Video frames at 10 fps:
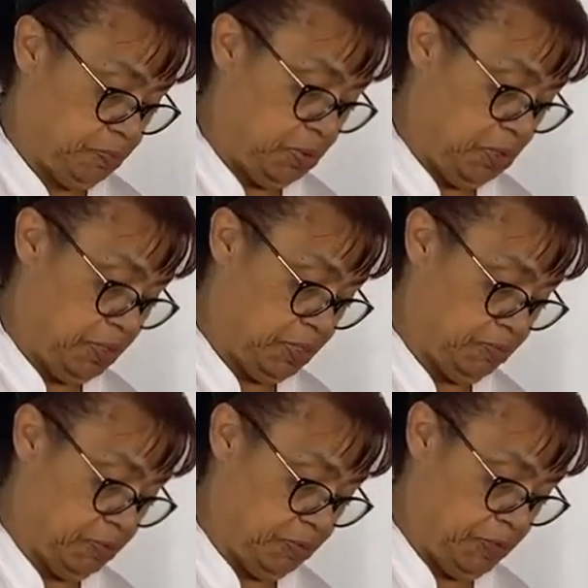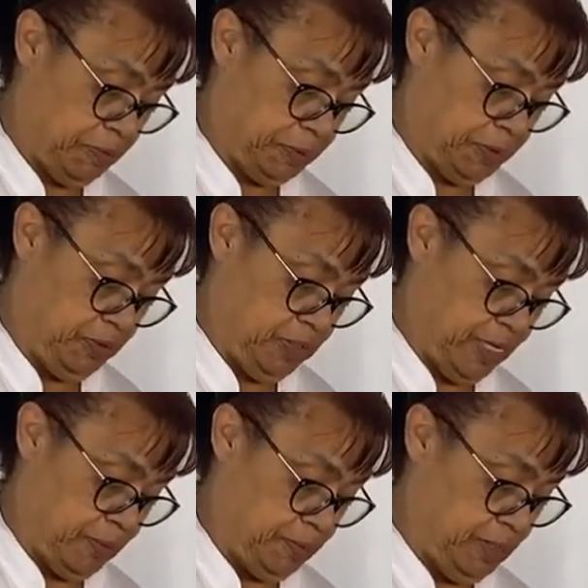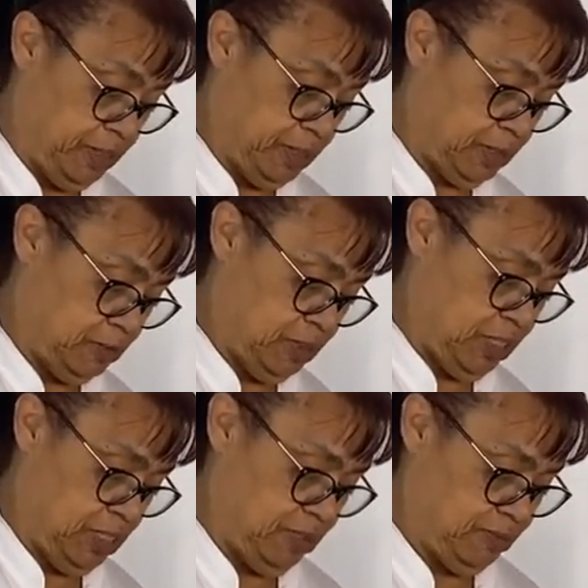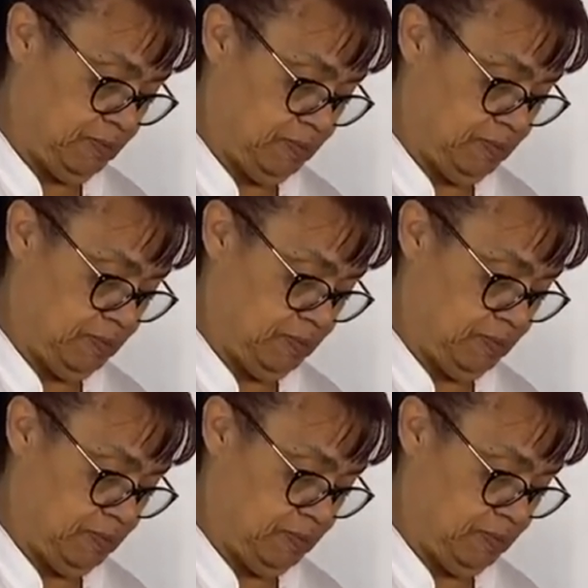part of the bread pudding. You gotta be a little sweet.